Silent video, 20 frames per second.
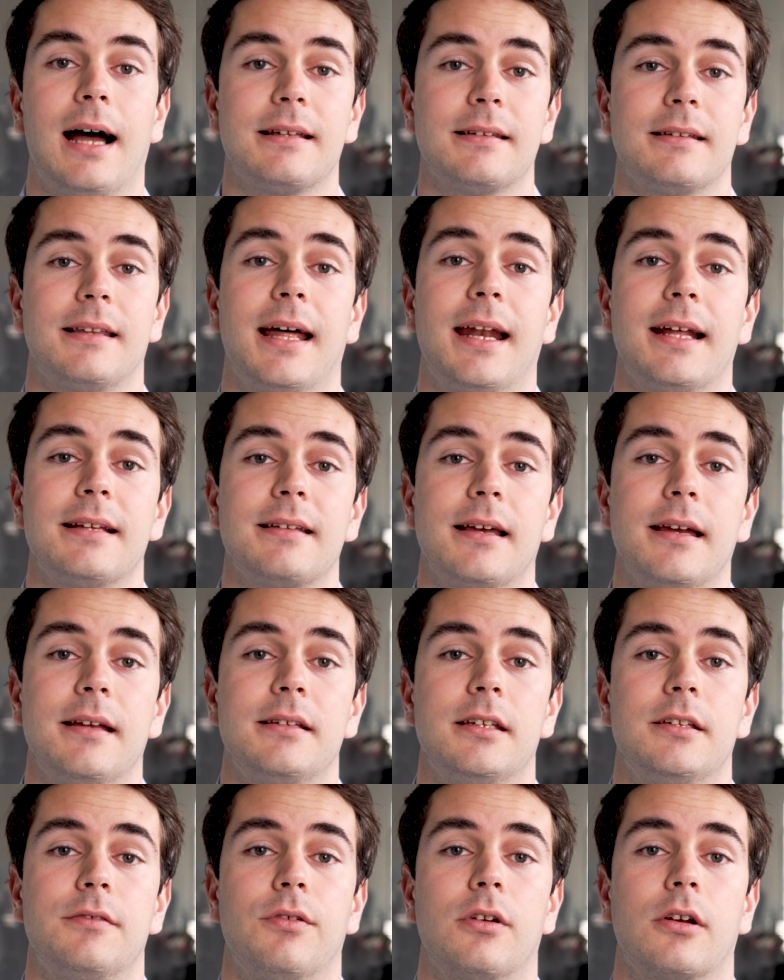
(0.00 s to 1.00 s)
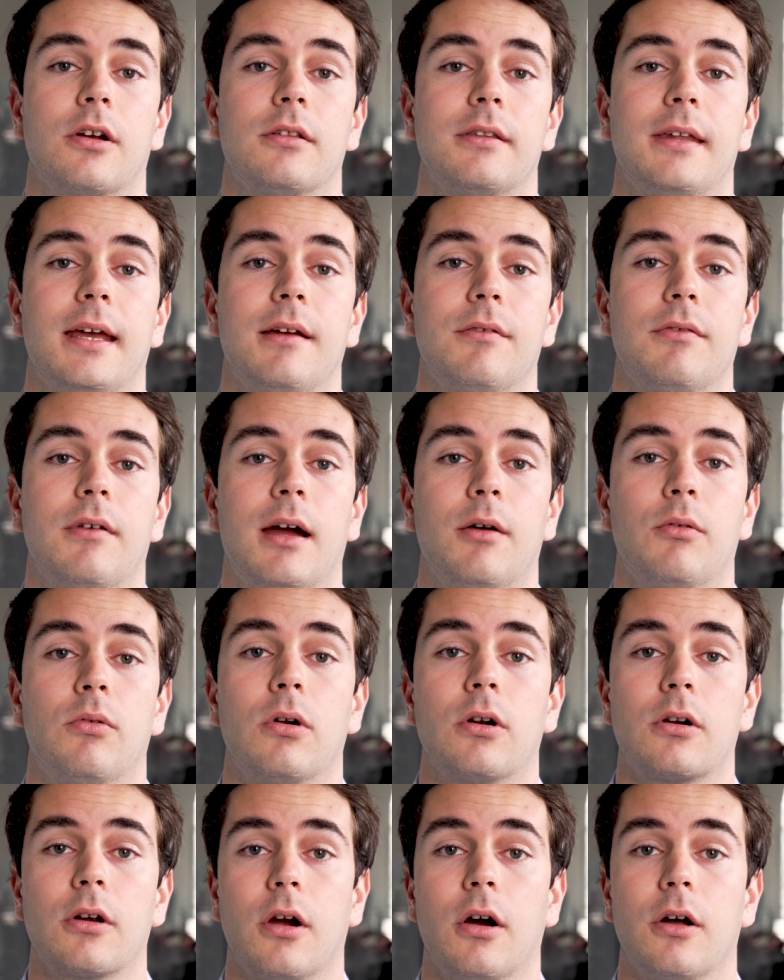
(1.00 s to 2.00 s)
As a data scientist for Qantev, I
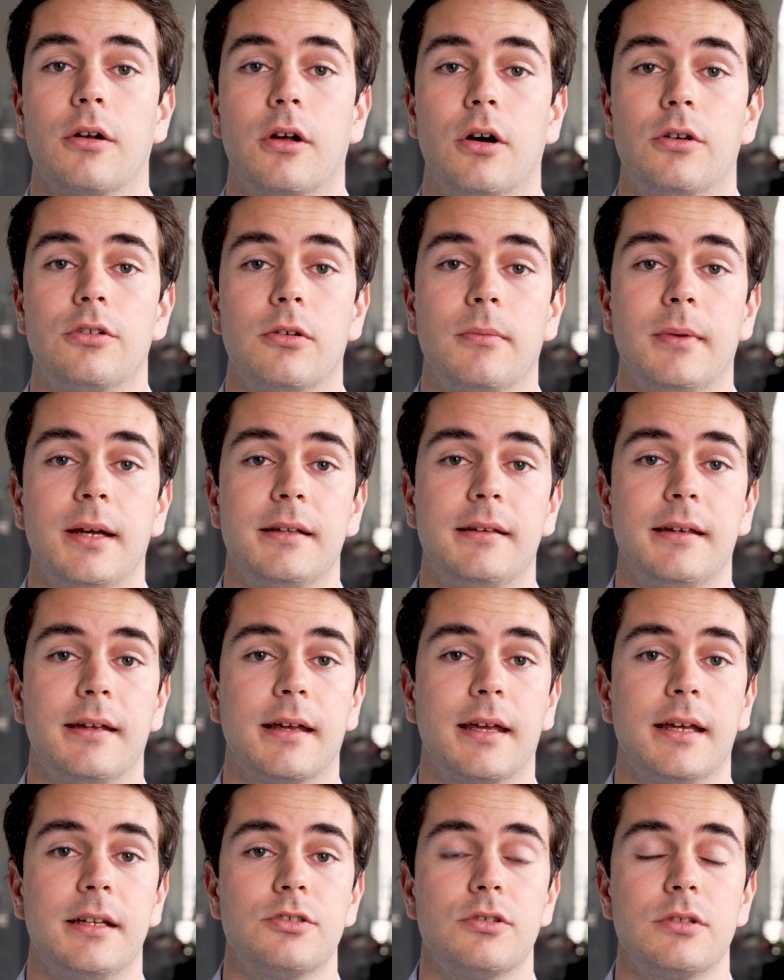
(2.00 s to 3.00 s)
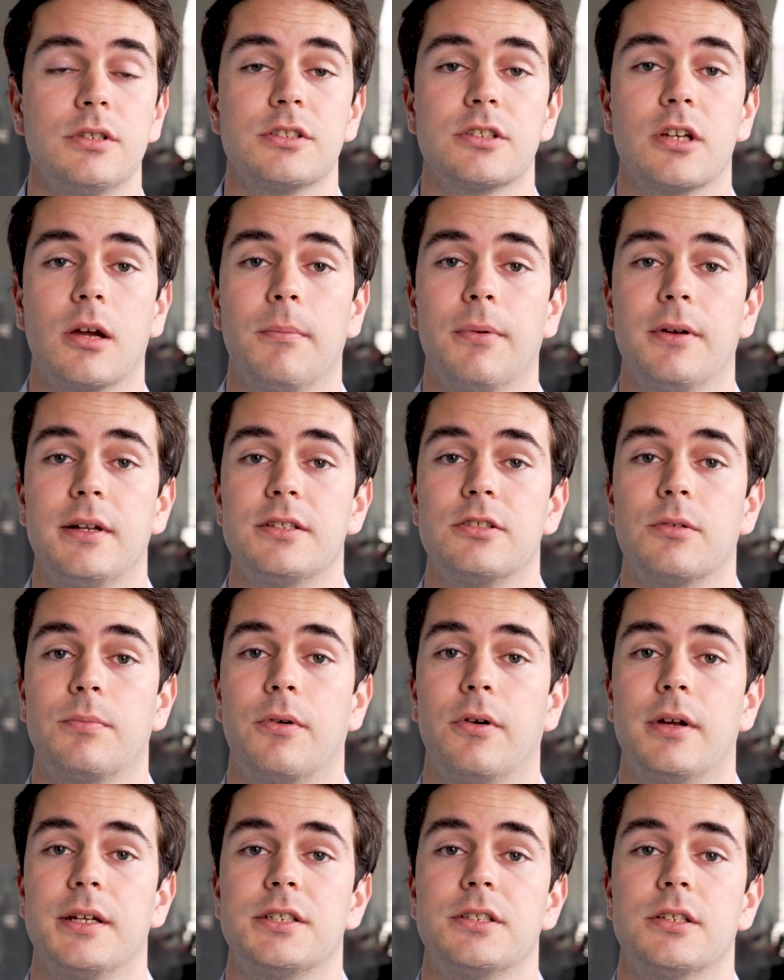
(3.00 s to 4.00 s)
work on automating insurance companies'
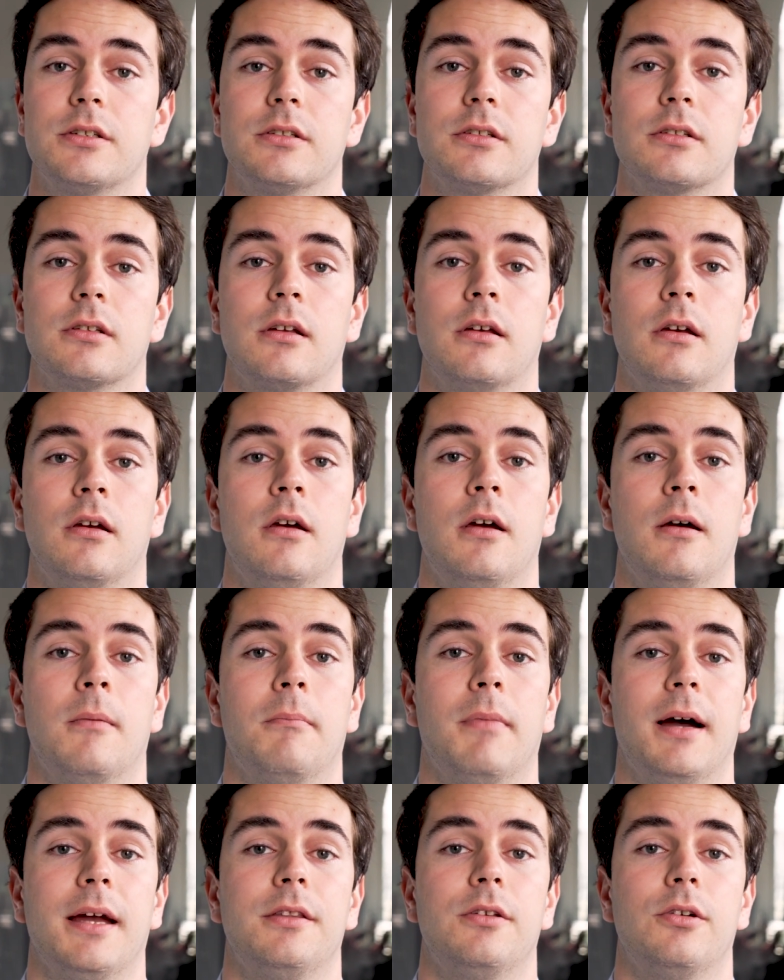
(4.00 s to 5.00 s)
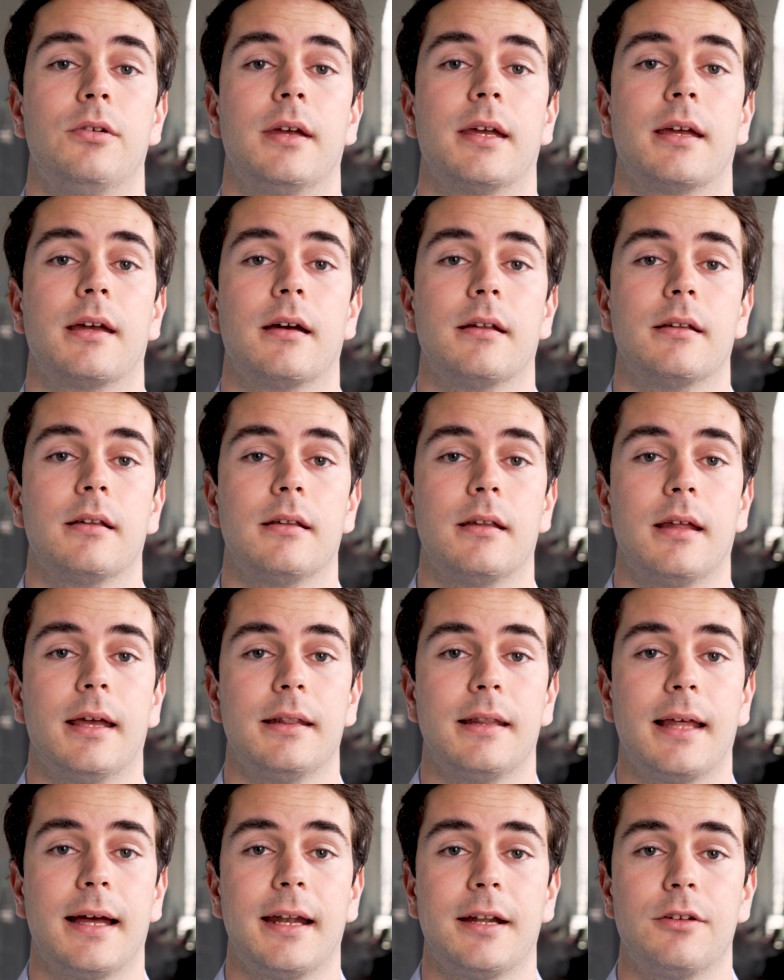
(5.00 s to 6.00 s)
operations by doing
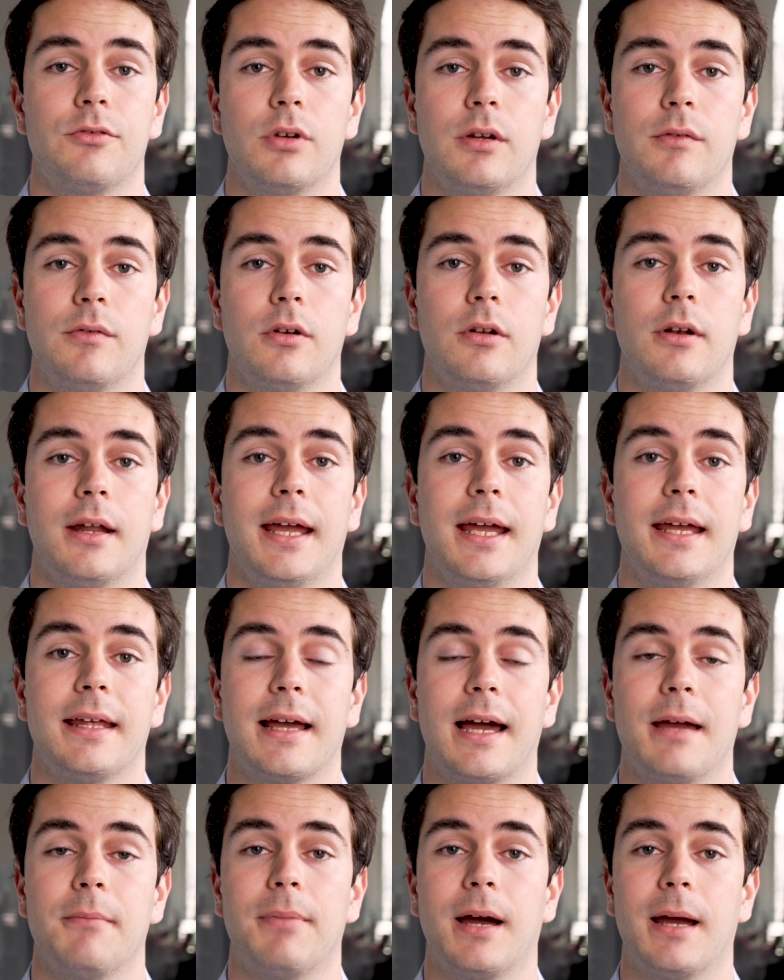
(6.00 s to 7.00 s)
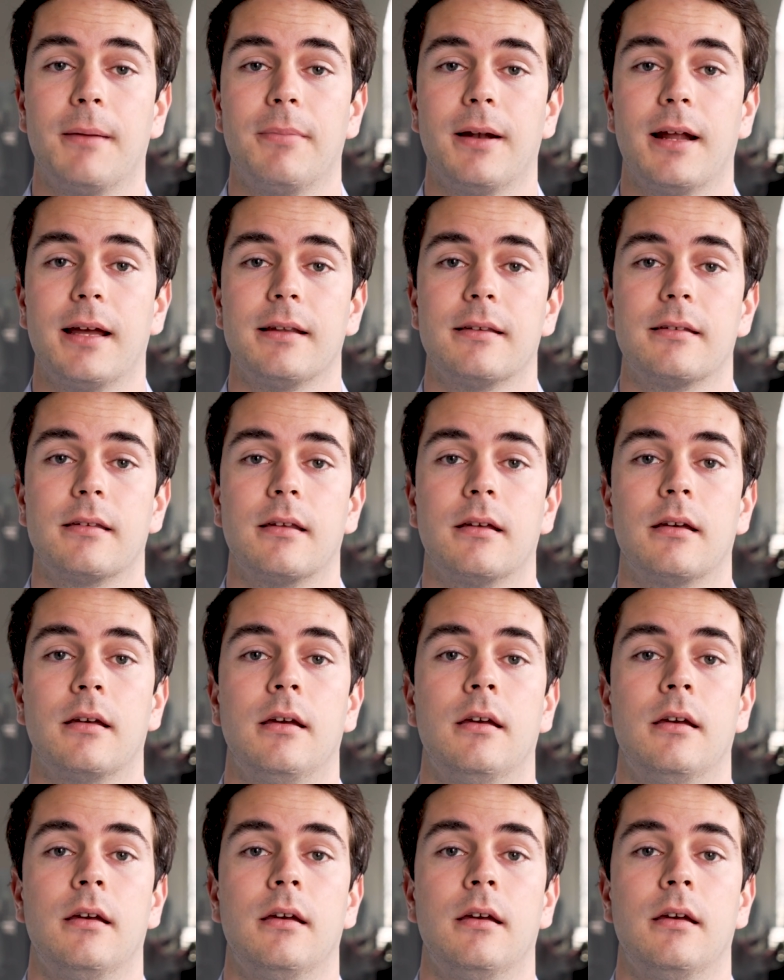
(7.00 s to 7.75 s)
data-driven AI pipelines.